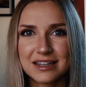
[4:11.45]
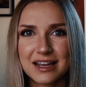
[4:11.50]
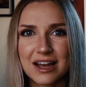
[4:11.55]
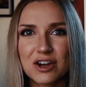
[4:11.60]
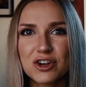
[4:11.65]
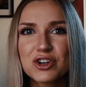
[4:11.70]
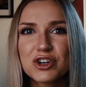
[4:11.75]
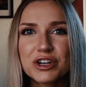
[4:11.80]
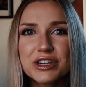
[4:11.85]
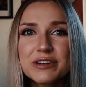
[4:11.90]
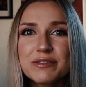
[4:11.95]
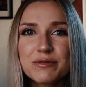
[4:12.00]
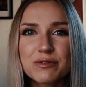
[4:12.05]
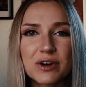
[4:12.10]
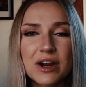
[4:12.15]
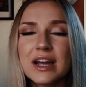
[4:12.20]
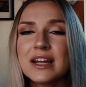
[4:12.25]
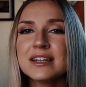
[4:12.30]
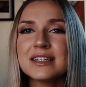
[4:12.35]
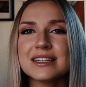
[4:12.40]
A good
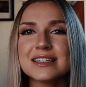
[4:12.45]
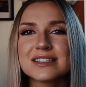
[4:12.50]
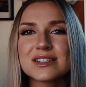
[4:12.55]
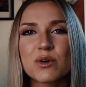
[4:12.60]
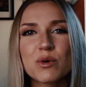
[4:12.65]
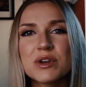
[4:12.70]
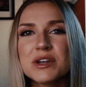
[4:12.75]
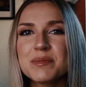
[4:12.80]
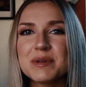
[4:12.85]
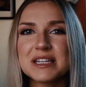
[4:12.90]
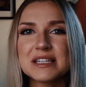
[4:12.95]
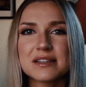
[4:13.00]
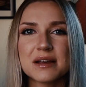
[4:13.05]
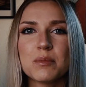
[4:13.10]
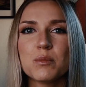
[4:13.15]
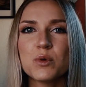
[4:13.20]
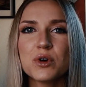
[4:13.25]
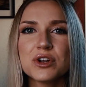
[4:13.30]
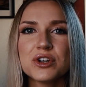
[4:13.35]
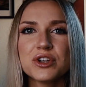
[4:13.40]
friend is going to be
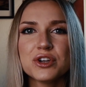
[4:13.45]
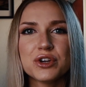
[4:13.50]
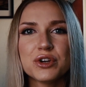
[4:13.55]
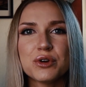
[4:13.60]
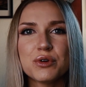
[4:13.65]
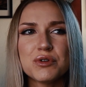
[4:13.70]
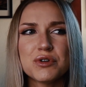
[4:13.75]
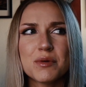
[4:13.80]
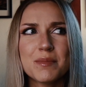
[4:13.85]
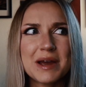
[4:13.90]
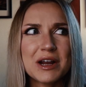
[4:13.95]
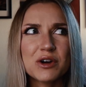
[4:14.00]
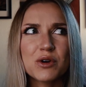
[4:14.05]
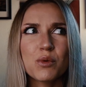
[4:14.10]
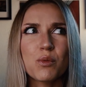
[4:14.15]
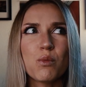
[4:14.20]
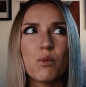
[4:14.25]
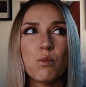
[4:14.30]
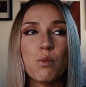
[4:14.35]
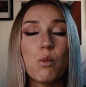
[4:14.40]
someone who, no
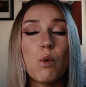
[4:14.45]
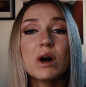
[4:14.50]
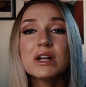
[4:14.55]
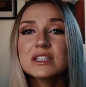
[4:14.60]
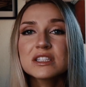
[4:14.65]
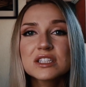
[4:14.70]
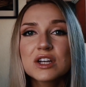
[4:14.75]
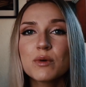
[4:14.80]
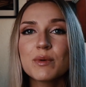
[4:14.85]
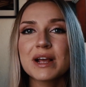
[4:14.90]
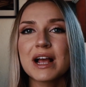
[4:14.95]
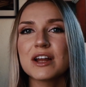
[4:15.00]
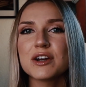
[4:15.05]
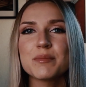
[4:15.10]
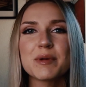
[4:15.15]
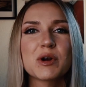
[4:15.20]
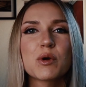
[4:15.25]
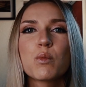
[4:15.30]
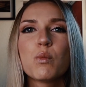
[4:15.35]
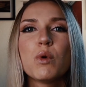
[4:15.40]
matter what's going on, no
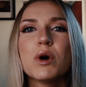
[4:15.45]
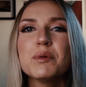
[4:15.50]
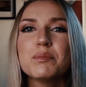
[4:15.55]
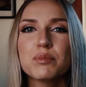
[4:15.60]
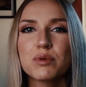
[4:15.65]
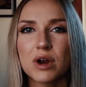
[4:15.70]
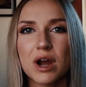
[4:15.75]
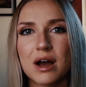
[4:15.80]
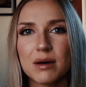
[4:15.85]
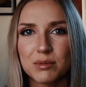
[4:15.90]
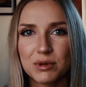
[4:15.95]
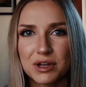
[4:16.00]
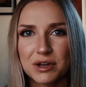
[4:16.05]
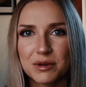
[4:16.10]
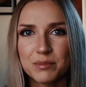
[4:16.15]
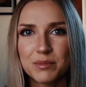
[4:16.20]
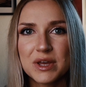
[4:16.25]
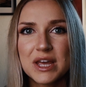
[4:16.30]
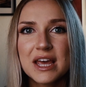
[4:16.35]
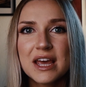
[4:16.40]
matter what
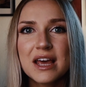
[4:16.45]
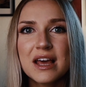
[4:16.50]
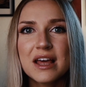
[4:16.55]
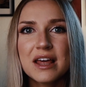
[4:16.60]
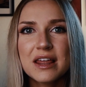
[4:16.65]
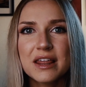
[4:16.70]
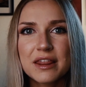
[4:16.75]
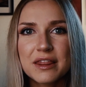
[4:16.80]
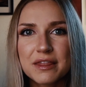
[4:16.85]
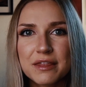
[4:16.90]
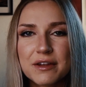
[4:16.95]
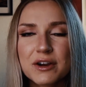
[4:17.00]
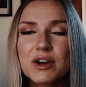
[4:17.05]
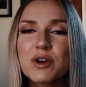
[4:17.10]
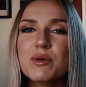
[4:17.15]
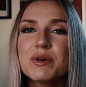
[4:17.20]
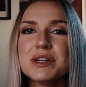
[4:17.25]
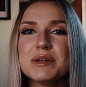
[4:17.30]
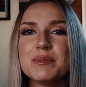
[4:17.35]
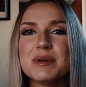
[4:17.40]
problem, they're
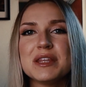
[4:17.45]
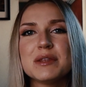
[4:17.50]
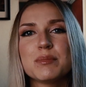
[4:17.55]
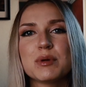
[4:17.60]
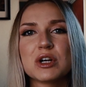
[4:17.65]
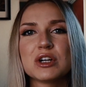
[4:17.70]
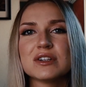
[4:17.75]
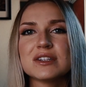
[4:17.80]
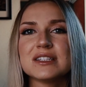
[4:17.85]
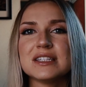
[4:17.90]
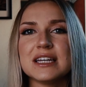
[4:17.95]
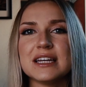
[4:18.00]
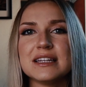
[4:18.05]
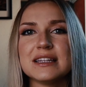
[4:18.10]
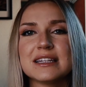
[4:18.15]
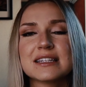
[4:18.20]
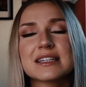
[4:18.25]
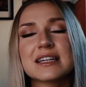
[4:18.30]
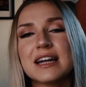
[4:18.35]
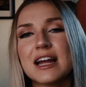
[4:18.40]
going to be the person
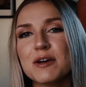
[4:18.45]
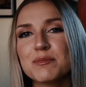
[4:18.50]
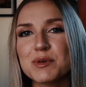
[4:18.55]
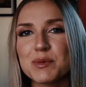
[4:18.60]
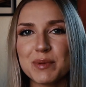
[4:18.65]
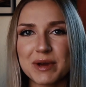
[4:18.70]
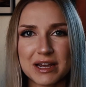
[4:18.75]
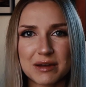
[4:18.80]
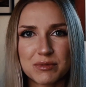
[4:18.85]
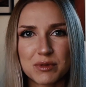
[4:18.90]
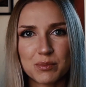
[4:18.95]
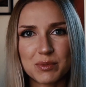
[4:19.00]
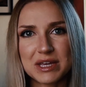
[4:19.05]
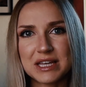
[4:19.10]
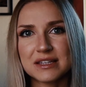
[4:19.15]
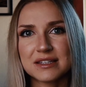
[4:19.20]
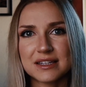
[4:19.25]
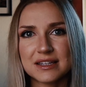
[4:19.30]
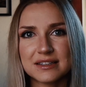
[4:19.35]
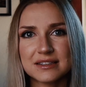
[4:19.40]
that's going to help you pick up the
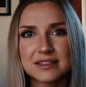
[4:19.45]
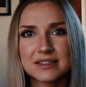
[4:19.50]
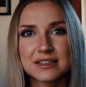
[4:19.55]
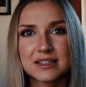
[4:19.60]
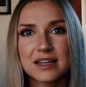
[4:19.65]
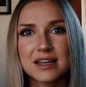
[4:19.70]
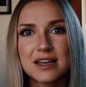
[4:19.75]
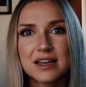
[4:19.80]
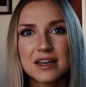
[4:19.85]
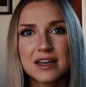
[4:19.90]
pieces.